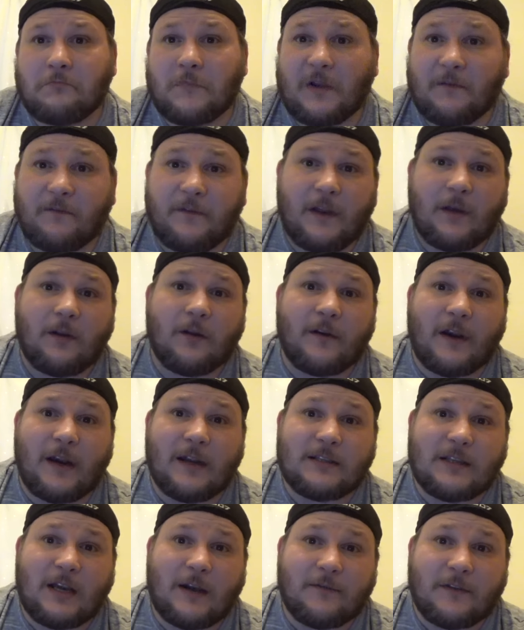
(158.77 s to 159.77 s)
I feel
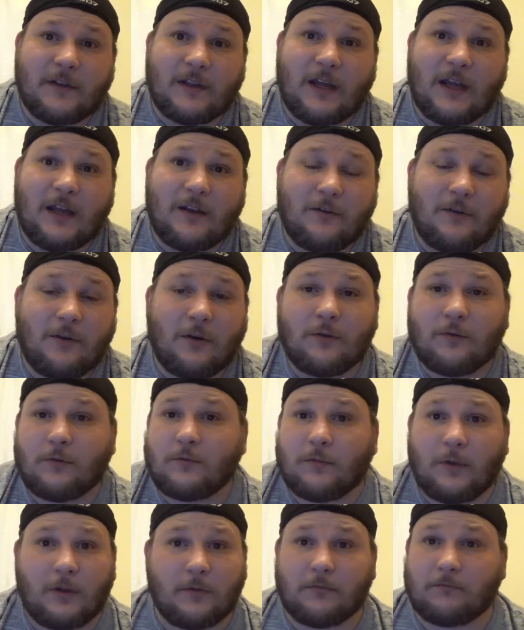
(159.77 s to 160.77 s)
alright after that, not,
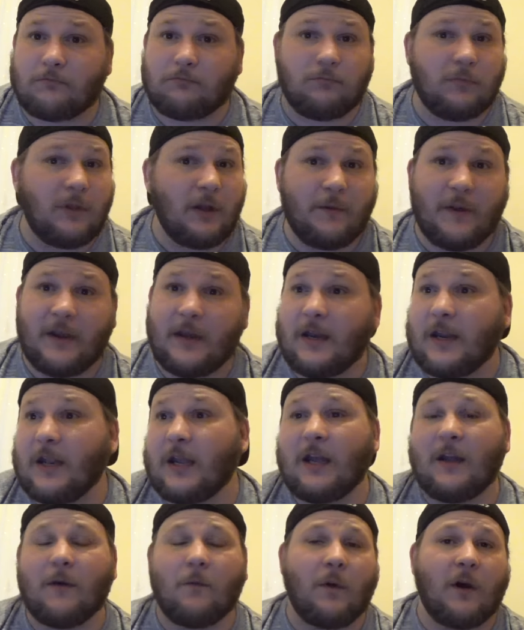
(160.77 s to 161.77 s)
not nowhere
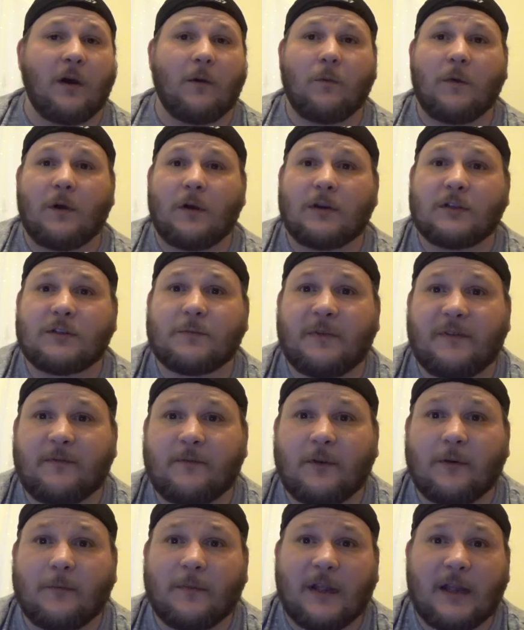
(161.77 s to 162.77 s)
near what I was
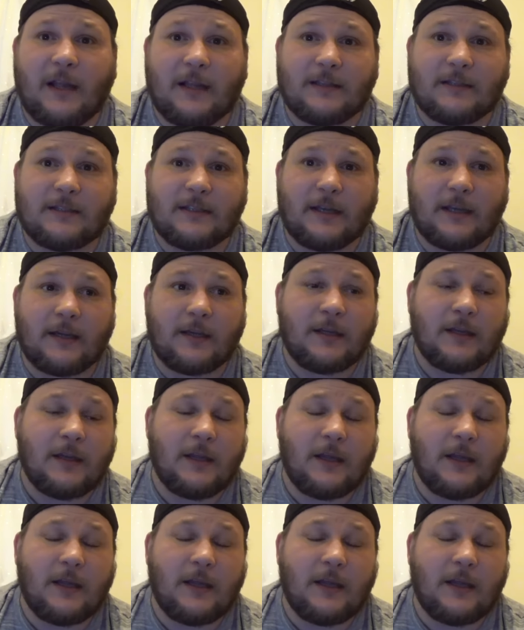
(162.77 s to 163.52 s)
before my cancer,